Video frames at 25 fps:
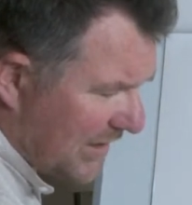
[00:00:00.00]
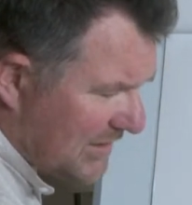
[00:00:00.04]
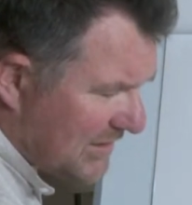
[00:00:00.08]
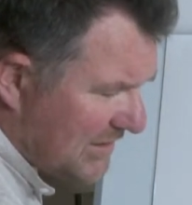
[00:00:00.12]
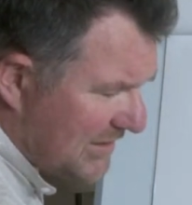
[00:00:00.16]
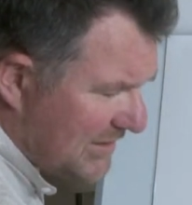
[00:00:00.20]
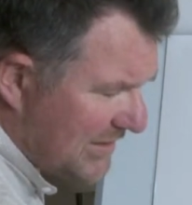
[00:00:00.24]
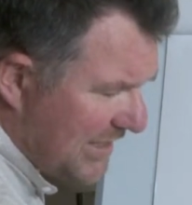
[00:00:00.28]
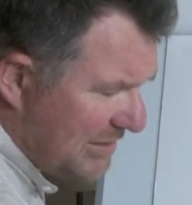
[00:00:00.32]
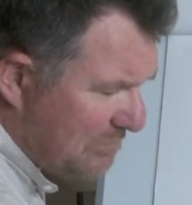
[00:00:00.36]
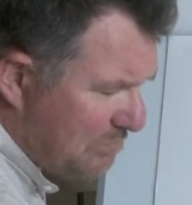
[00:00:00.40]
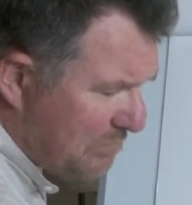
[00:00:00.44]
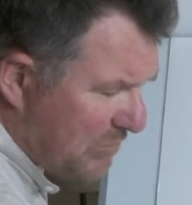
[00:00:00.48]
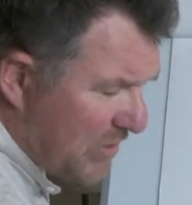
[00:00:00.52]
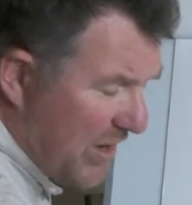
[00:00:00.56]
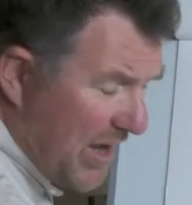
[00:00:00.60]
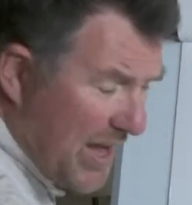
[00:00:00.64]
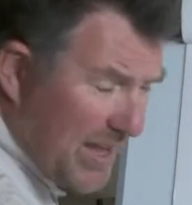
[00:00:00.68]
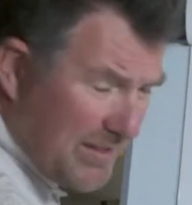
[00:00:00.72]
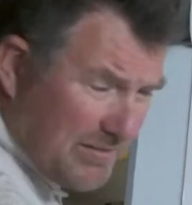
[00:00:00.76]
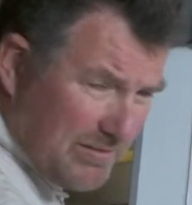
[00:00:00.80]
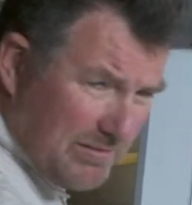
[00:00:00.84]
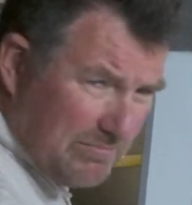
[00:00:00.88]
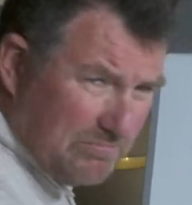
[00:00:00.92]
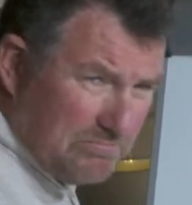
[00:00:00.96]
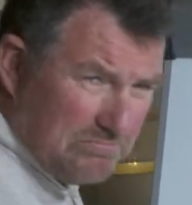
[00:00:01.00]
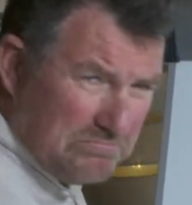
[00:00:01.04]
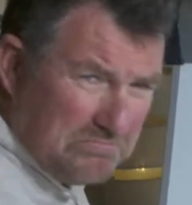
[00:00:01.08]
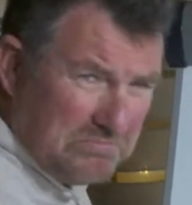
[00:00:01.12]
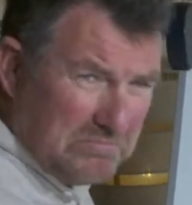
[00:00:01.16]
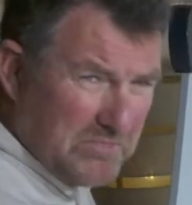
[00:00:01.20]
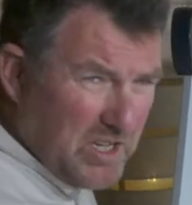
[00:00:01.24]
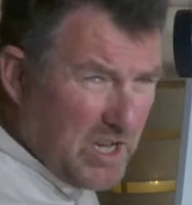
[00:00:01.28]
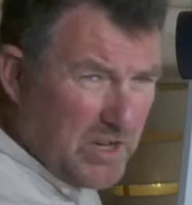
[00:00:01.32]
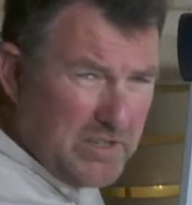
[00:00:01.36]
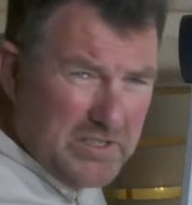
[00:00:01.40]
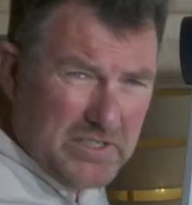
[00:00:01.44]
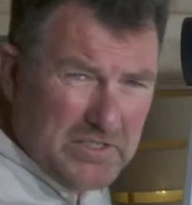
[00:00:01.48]
deep breath,
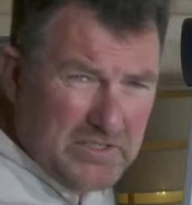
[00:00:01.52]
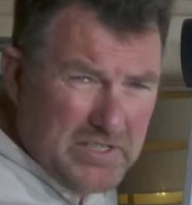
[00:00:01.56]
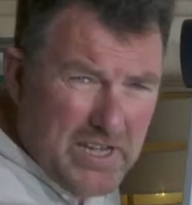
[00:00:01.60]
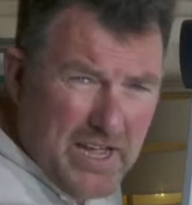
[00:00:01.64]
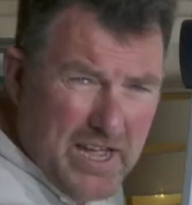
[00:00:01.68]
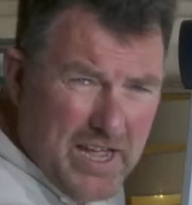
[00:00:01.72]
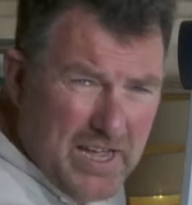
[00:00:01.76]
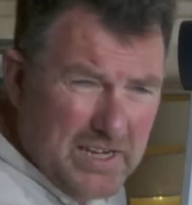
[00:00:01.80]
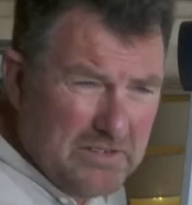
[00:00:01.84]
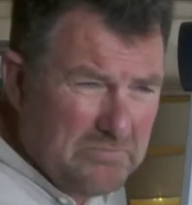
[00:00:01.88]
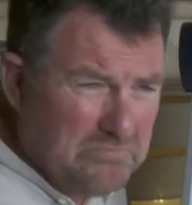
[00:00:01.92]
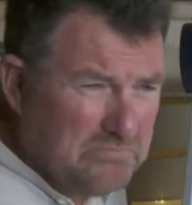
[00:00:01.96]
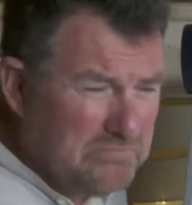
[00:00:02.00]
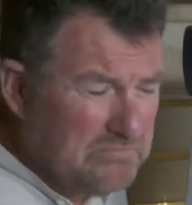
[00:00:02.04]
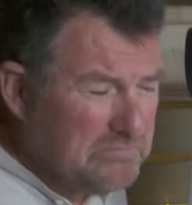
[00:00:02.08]
count to 10,